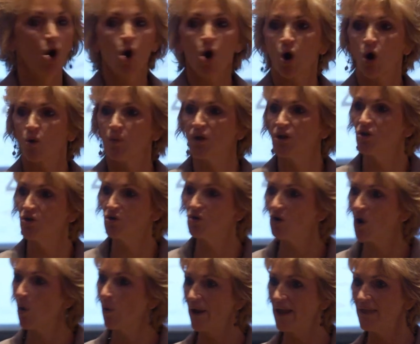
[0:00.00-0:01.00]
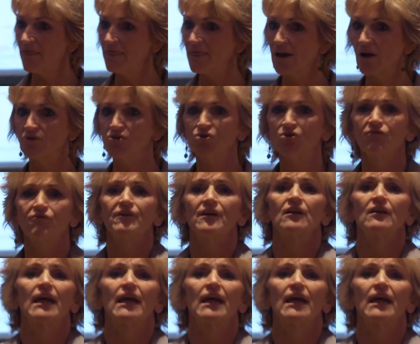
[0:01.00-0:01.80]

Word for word: Or when you go in there, do you feel